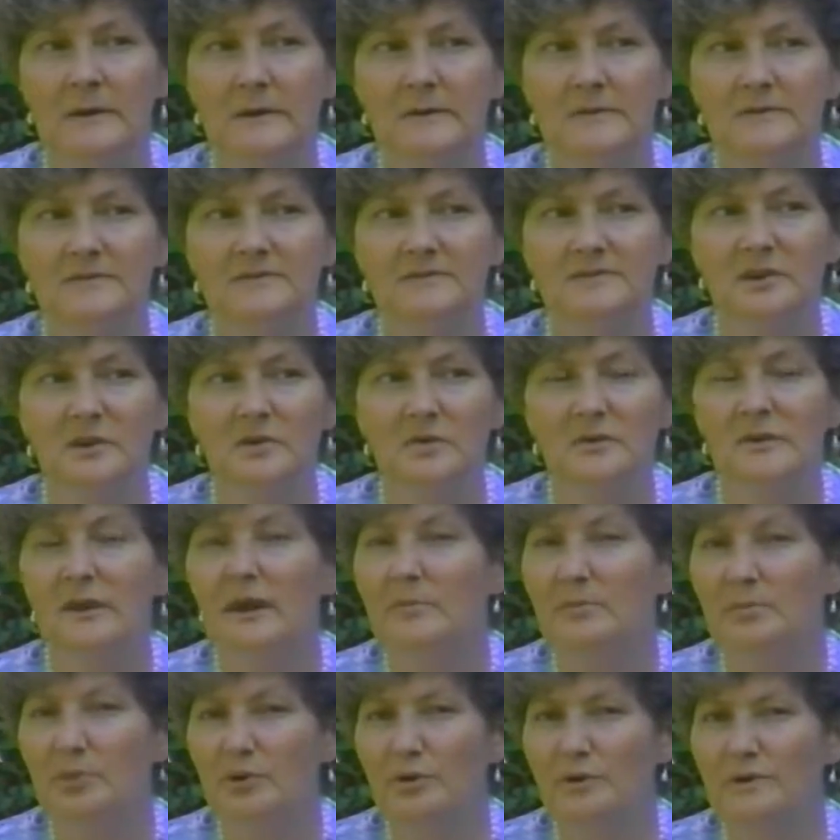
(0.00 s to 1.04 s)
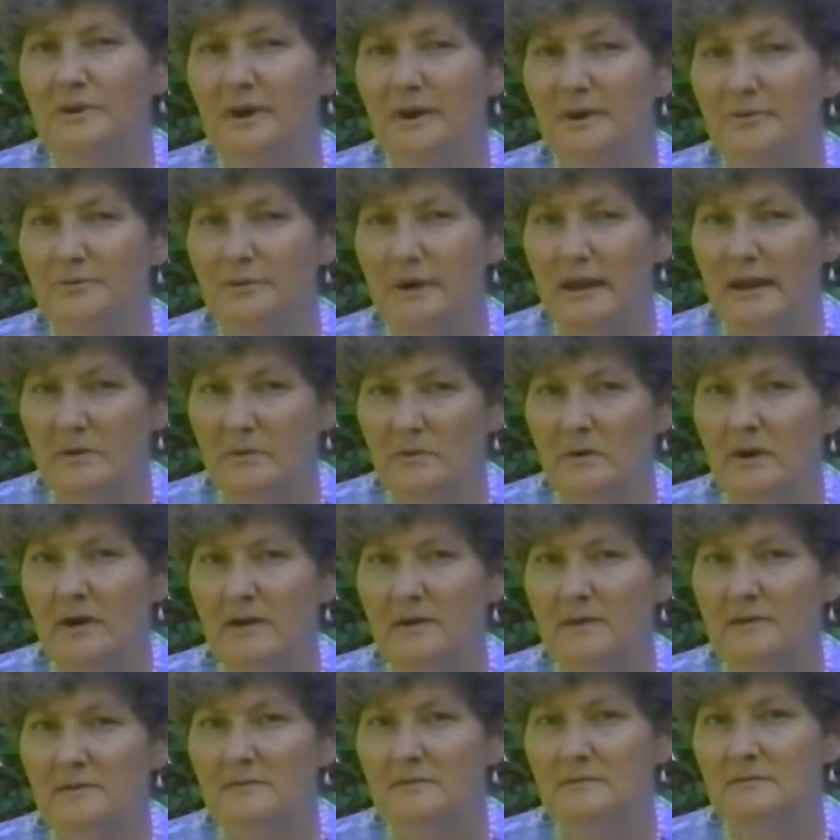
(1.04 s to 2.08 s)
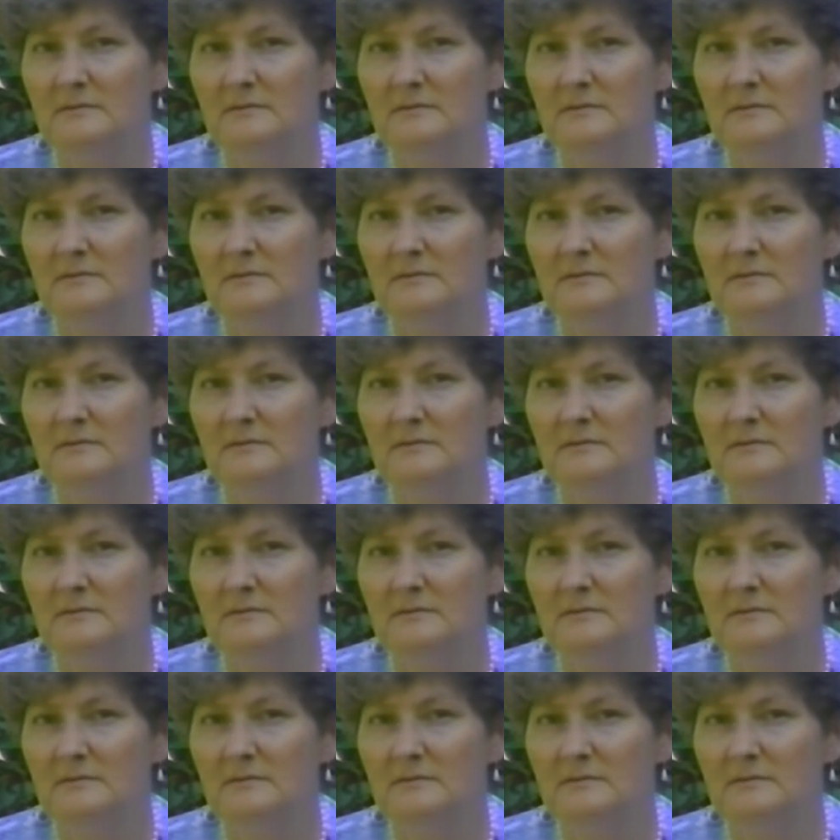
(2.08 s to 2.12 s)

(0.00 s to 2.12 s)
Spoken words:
So at that point I ran away.